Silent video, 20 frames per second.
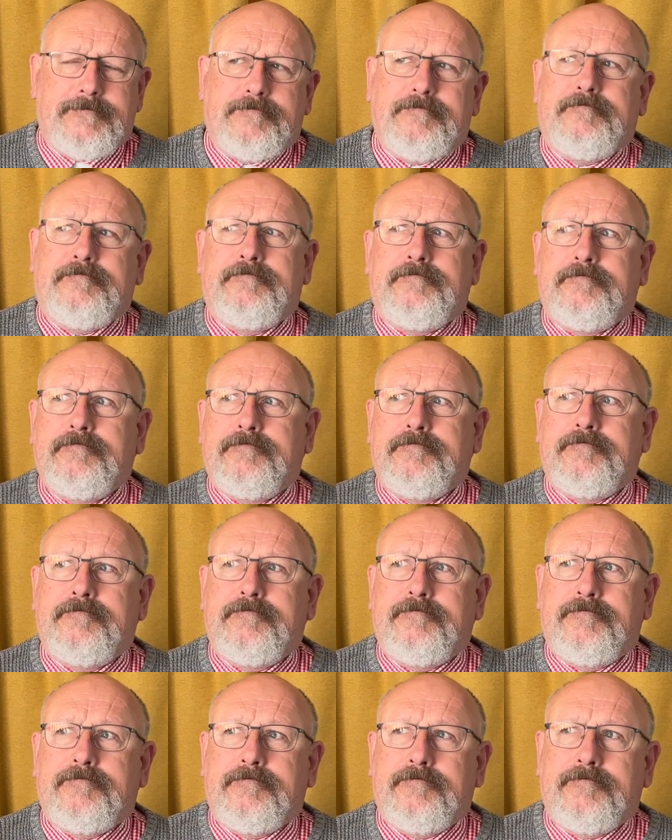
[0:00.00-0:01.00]

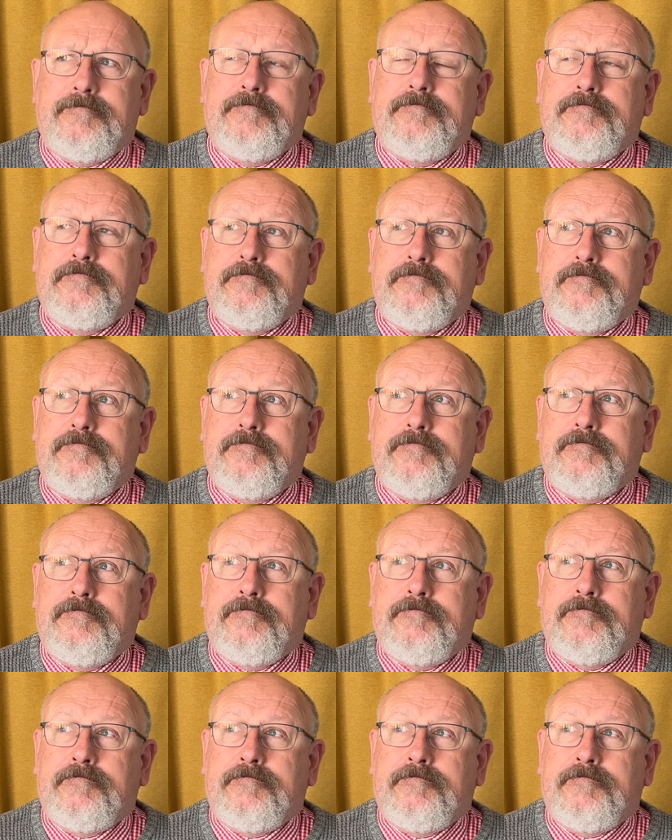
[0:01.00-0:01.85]
(no one is talking)